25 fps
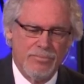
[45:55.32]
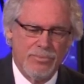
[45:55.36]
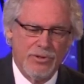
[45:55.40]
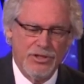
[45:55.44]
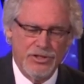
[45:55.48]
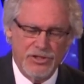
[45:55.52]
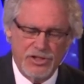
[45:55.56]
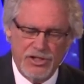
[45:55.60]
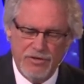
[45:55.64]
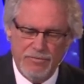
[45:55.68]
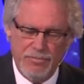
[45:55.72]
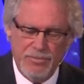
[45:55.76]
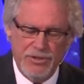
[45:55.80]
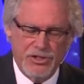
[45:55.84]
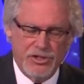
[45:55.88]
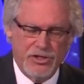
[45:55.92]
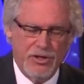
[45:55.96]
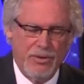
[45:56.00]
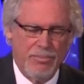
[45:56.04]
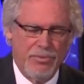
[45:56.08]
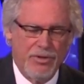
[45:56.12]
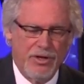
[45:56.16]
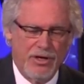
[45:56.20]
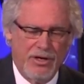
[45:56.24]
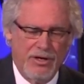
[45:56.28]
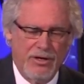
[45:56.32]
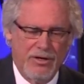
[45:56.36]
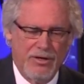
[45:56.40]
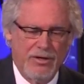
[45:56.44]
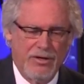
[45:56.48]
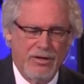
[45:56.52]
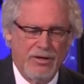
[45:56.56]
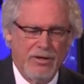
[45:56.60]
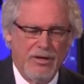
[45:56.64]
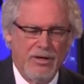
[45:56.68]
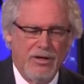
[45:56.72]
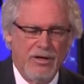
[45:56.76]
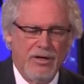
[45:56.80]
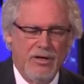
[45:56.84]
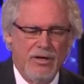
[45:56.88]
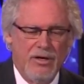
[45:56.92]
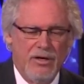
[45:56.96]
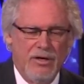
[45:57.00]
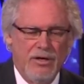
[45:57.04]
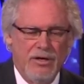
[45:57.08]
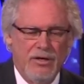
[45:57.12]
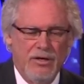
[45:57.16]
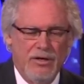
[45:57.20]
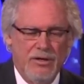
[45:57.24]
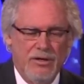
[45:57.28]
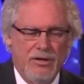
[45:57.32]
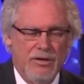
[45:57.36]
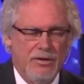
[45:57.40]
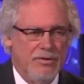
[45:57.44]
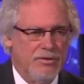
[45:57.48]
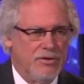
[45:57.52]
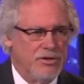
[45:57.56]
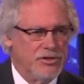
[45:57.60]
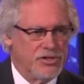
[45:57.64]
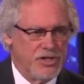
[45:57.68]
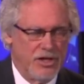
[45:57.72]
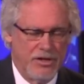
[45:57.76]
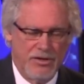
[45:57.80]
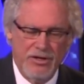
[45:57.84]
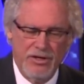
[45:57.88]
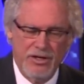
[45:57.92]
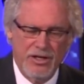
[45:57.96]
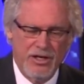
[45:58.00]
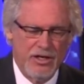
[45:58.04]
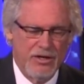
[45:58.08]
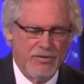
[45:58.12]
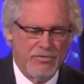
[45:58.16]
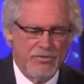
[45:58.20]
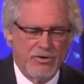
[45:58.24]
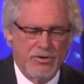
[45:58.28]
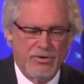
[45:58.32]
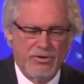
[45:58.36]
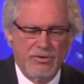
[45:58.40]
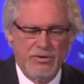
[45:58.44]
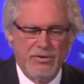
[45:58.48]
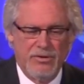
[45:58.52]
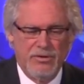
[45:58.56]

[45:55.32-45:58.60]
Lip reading: Please give me something. There's nothing to give her.